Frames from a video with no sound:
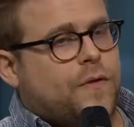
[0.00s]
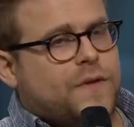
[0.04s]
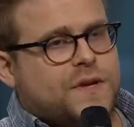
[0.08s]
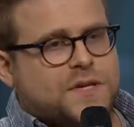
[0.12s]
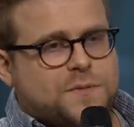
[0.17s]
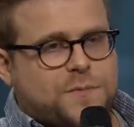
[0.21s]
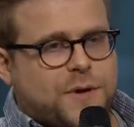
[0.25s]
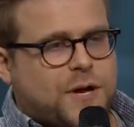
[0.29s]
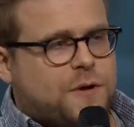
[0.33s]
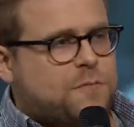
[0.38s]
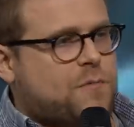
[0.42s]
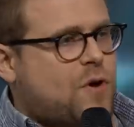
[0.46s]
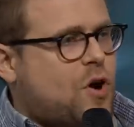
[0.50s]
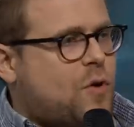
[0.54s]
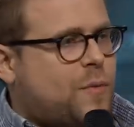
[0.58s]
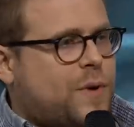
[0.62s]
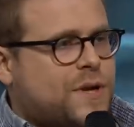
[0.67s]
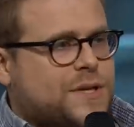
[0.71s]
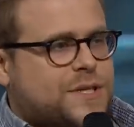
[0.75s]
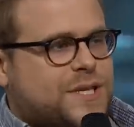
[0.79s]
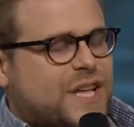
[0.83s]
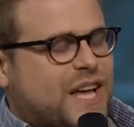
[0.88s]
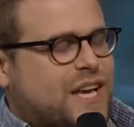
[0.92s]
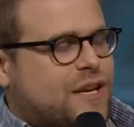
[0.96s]
these big
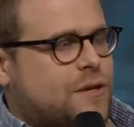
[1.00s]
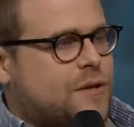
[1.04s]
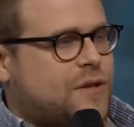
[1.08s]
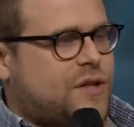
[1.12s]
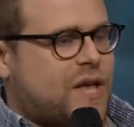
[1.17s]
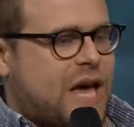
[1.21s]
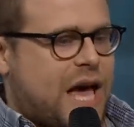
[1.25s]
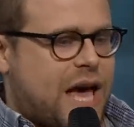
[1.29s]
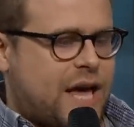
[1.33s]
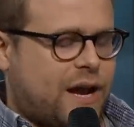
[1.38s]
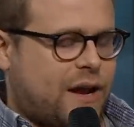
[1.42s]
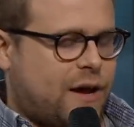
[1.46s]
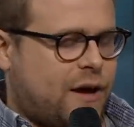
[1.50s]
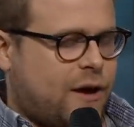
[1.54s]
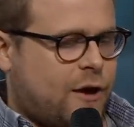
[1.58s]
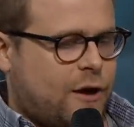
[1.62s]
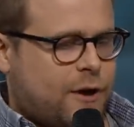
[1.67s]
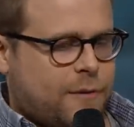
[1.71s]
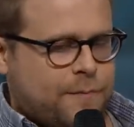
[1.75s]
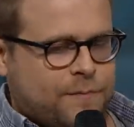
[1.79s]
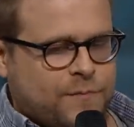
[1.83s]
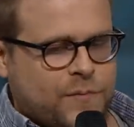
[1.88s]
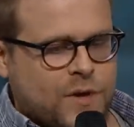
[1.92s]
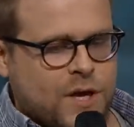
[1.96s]
moments that that
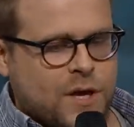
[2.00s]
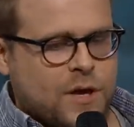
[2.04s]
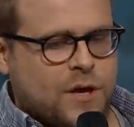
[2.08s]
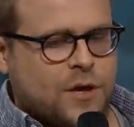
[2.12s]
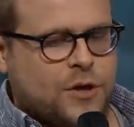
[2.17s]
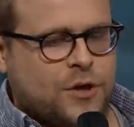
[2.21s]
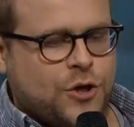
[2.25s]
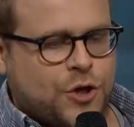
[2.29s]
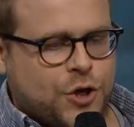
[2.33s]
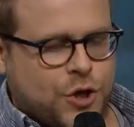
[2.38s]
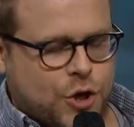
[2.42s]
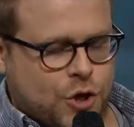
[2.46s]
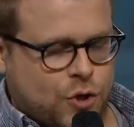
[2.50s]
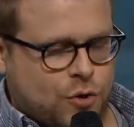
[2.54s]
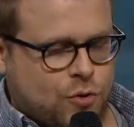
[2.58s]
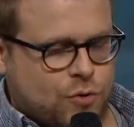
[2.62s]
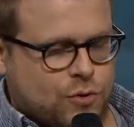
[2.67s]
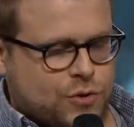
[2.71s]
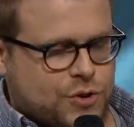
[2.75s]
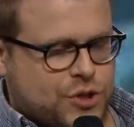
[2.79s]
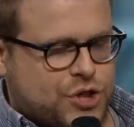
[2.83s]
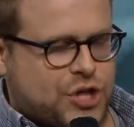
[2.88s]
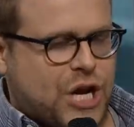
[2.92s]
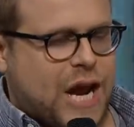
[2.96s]
um you
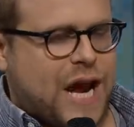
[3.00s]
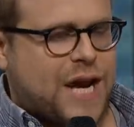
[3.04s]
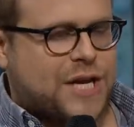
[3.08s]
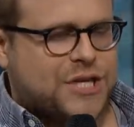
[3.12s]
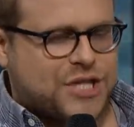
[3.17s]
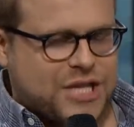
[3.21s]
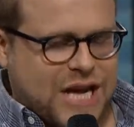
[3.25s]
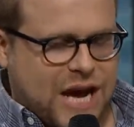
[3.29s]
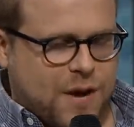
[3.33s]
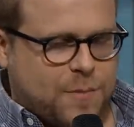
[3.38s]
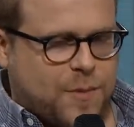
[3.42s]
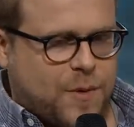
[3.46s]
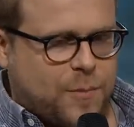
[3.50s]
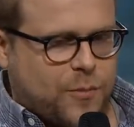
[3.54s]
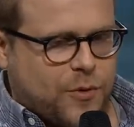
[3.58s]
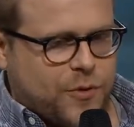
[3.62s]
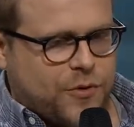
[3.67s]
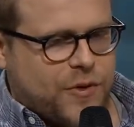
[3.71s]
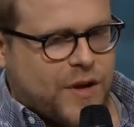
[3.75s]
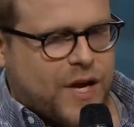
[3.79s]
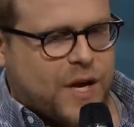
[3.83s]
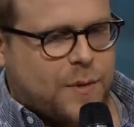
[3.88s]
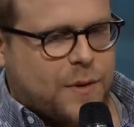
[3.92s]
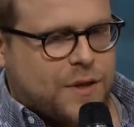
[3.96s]
know changed how people
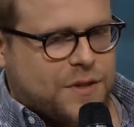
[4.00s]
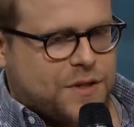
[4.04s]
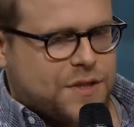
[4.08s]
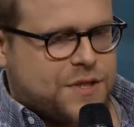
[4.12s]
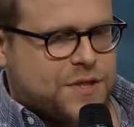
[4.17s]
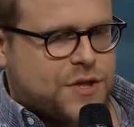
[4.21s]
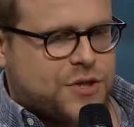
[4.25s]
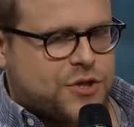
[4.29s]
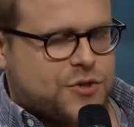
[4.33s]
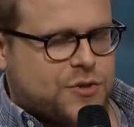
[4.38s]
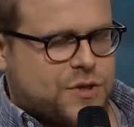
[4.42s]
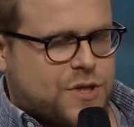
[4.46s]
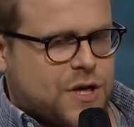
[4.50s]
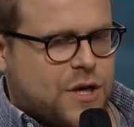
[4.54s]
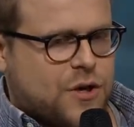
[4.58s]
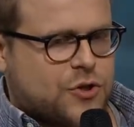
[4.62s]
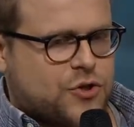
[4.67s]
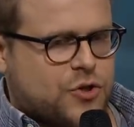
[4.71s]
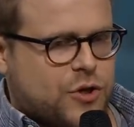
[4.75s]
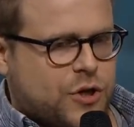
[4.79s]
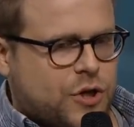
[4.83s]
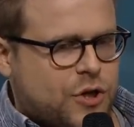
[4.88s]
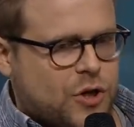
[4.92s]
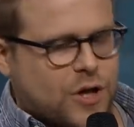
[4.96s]
think about these issues
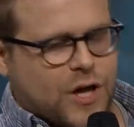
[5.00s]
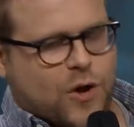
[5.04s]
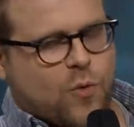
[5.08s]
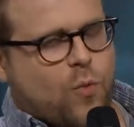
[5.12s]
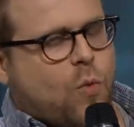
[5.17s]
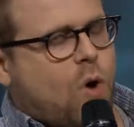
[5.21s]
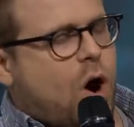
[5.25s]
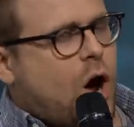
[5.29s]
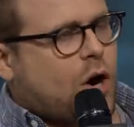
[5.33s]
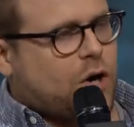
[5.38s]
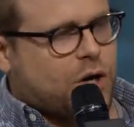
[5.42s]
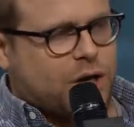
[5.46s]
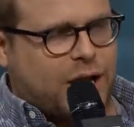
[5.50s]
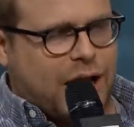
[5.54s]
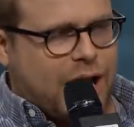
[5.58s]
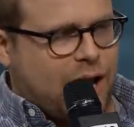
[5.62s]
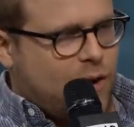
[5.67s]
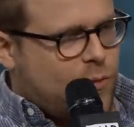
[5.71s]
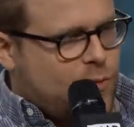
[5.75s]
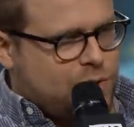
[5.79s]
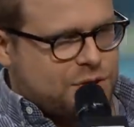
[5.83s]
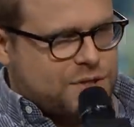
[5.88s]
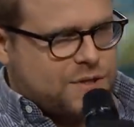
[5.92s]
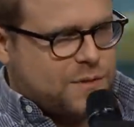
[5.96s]
culturally. You know, like
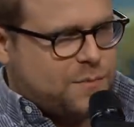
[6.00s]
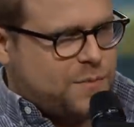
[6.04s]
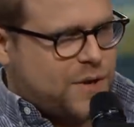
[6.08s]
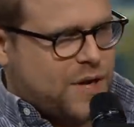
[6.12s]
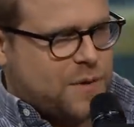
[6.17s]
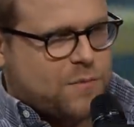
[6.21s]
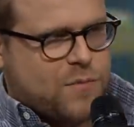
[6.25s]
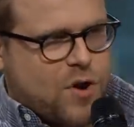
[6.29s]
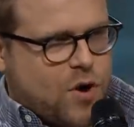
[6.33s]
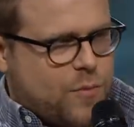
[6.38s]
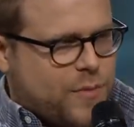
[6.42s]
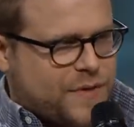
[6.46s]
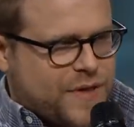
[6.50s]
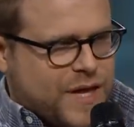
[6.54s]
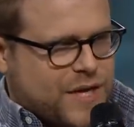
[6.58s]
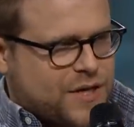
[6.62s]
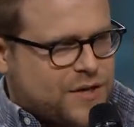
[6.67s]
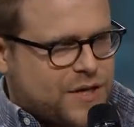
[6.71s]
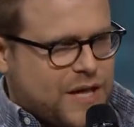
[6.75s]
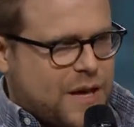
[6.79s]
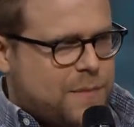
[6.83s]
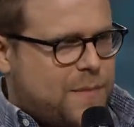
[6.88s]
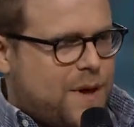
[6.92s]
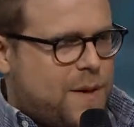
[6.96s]
Watergate was a big moment
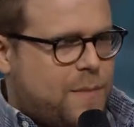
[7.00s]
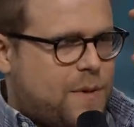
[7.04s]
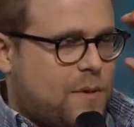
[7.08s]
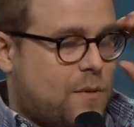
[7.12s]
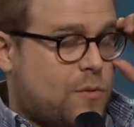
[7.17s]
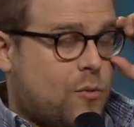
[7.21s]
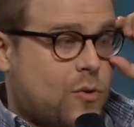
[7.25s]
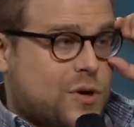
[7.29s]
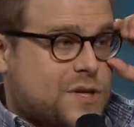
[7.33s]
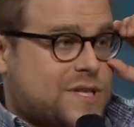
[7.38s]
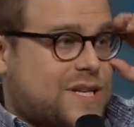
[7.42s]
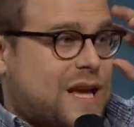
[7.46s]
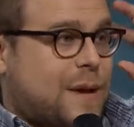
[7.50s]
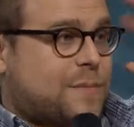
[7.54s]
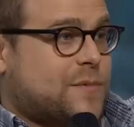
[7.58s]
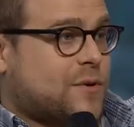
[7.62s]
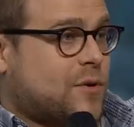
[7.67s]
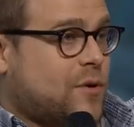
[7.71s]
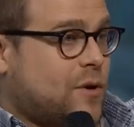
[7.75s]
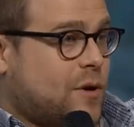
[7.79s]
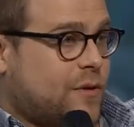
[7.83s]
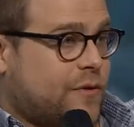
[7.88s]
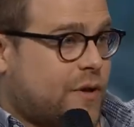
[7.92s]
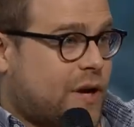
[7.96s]
that that made people more
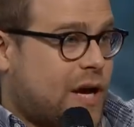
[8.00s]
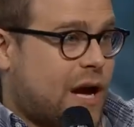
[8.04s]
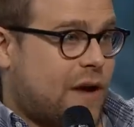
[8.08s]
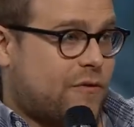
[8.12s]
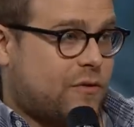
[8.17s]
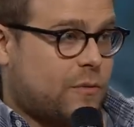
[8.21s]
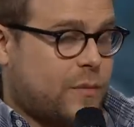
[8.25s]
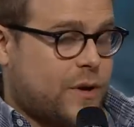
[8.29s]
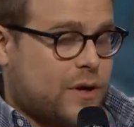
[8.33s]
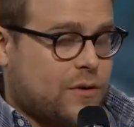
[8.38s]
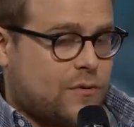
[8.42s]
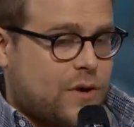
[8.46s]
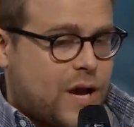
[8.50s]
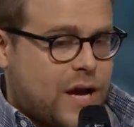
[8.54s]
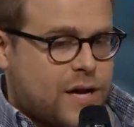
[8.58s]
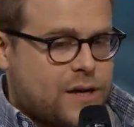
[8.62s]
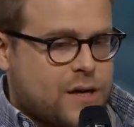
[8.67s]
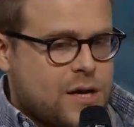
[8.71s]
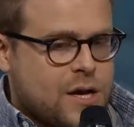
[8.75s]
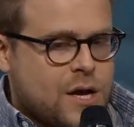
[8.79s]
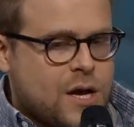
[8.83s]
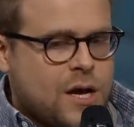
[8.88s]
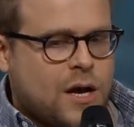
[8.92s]
skeptical of the government, right?